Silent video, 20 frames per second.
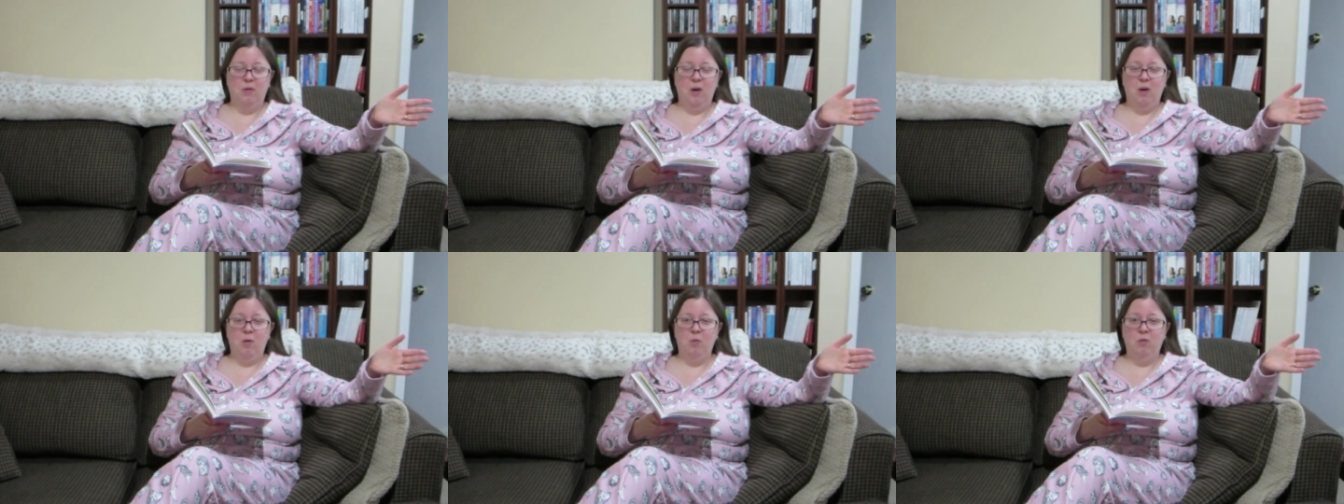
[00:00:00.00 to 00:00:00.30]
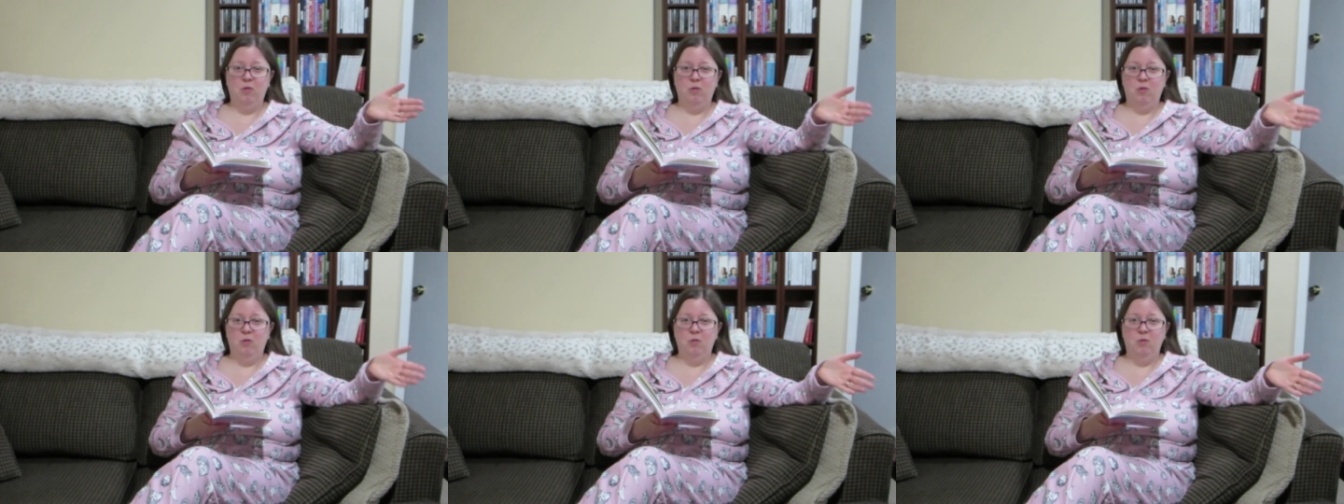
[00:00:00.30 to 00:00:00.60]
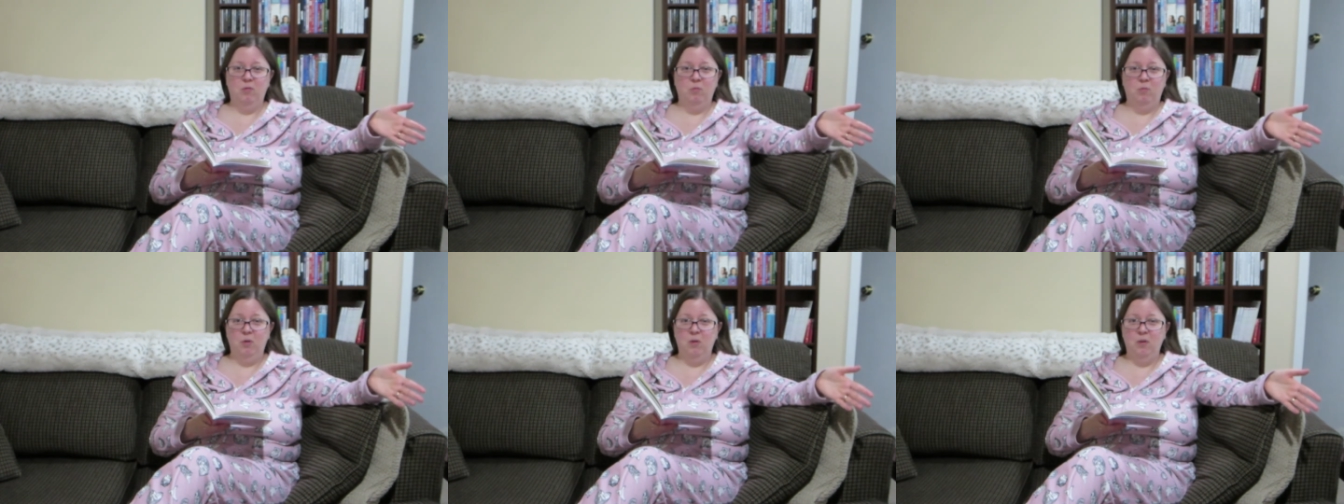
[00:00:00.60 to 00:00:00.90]
I was
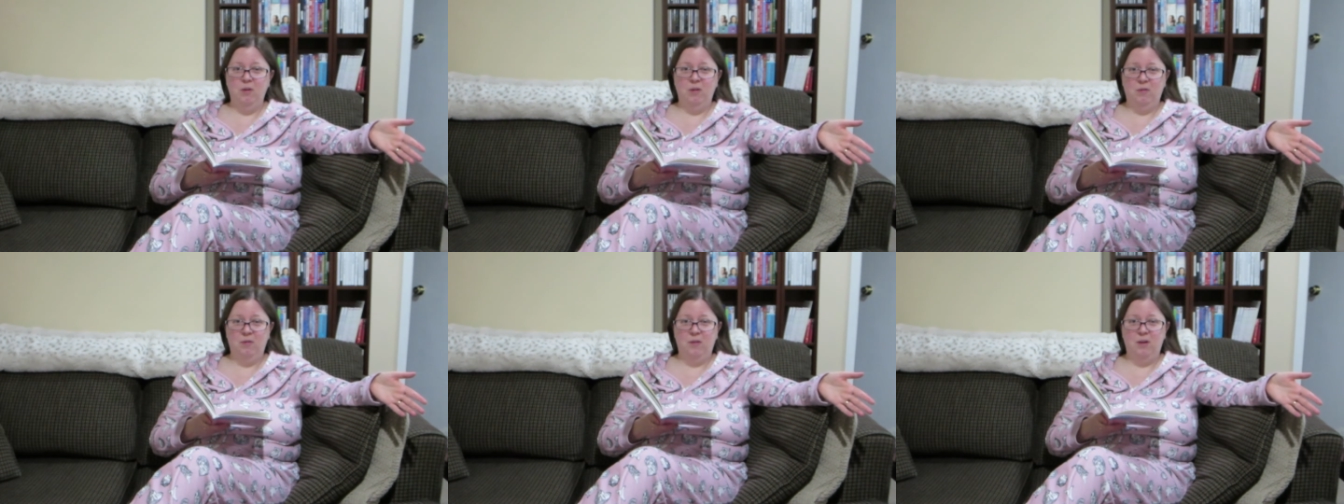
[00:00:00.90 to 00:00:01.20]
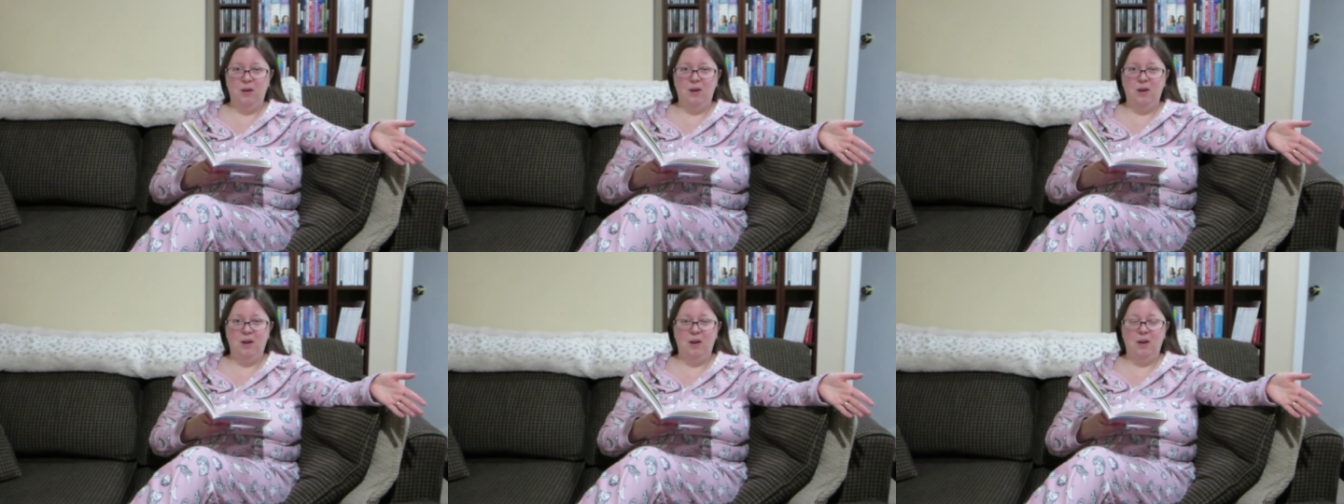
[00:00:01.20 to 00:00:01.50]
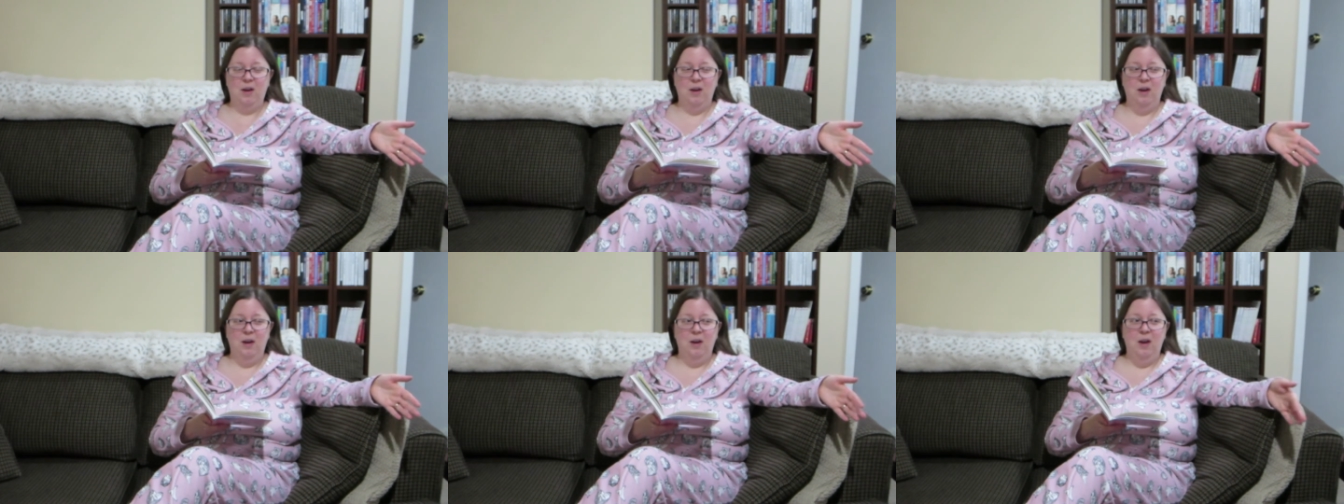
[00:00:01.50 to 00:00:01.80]
really
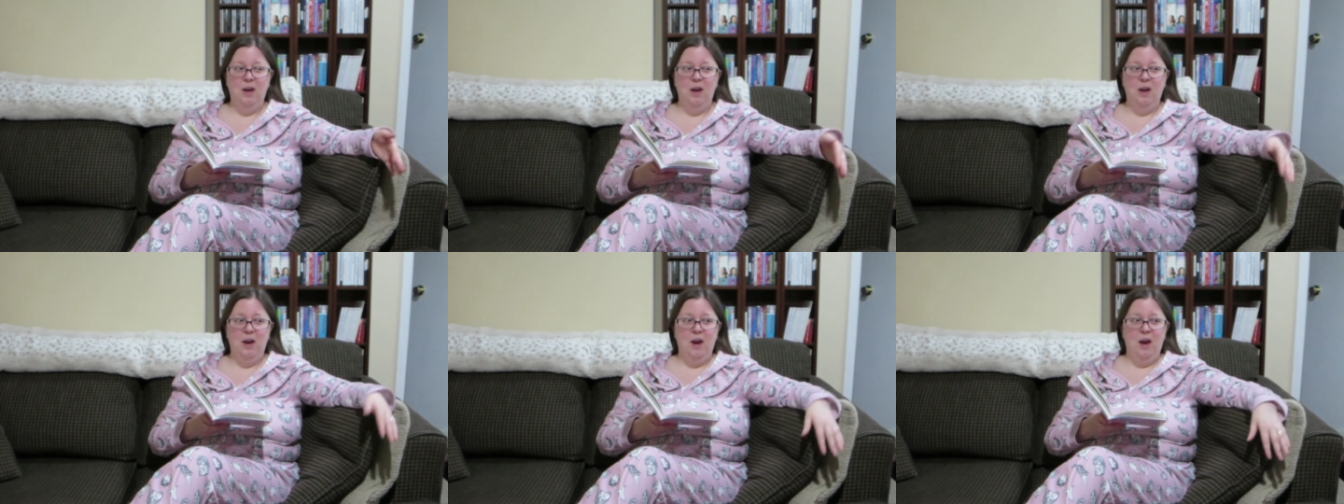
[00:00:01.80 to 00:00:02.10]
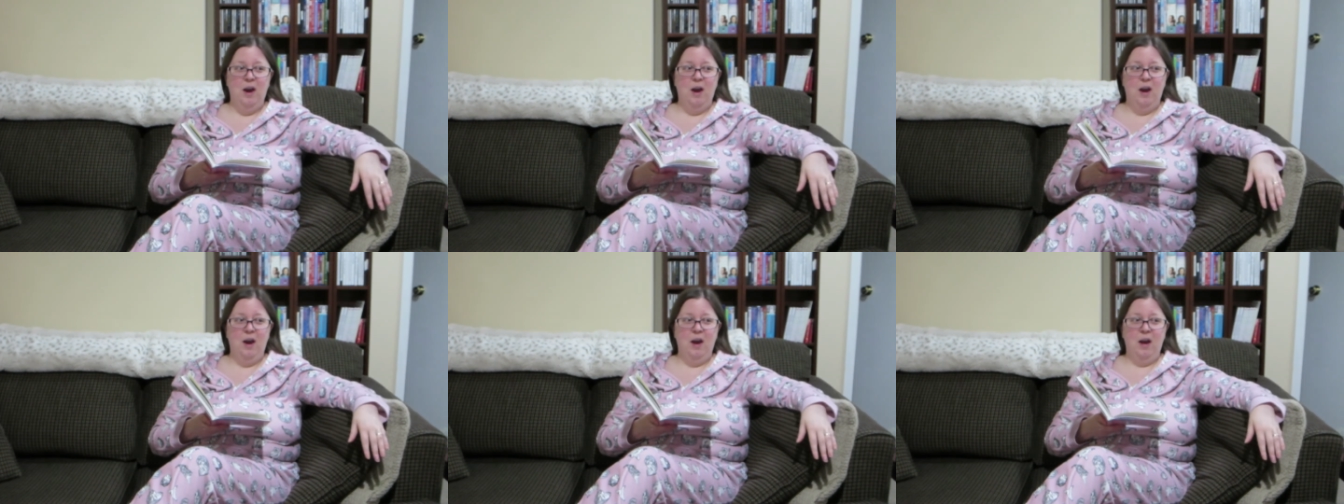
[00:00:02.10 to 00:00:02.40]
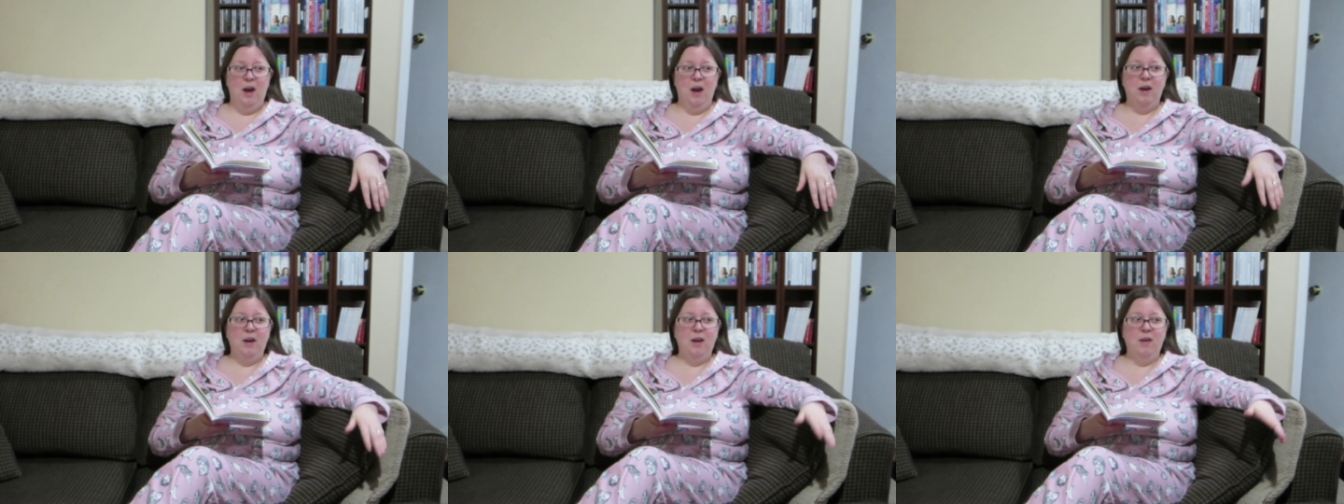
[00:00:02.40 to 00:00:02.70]
skinny
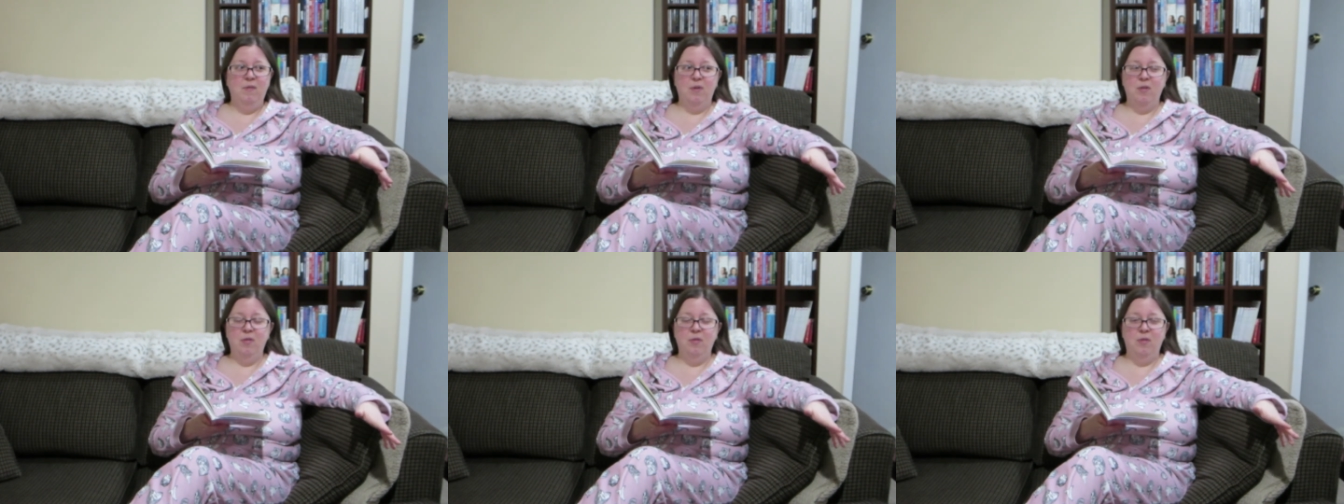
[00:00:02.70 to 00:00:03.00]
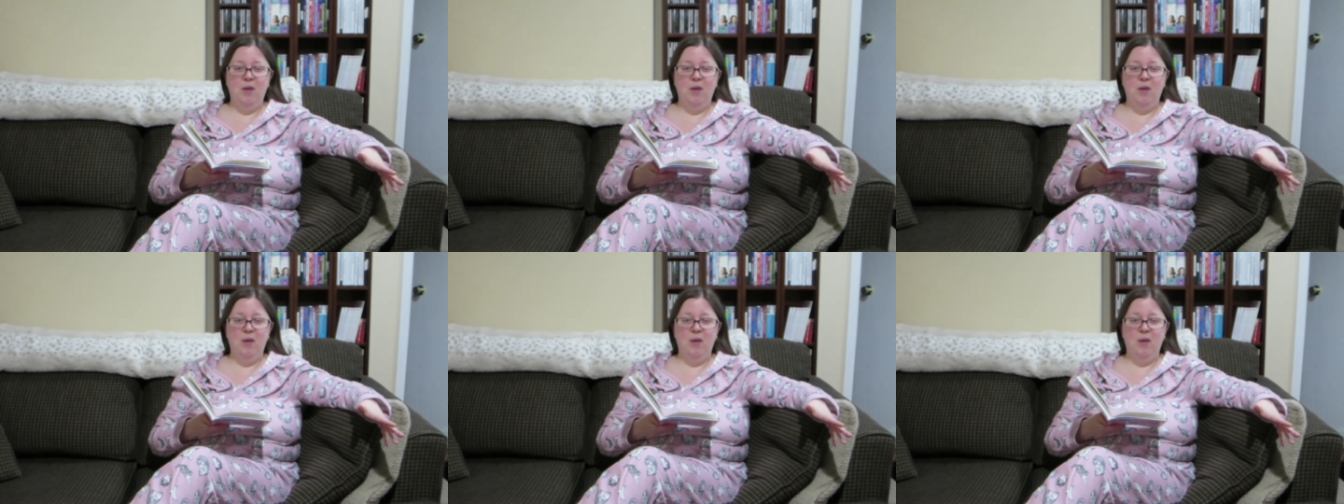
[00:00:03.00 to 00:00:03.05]
and even